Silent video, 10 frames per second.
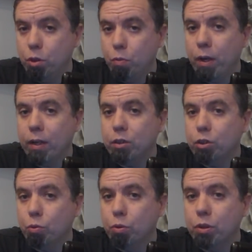direct
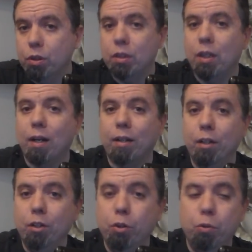sources that I
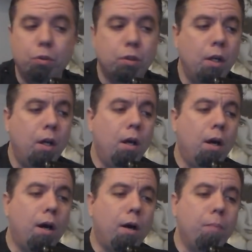can use.
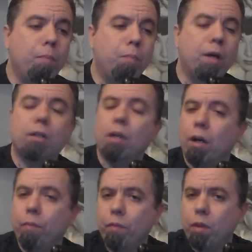But
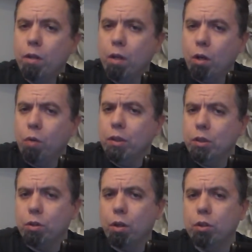it
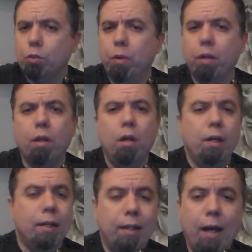always starts with
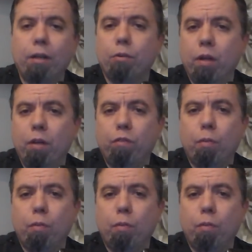gathering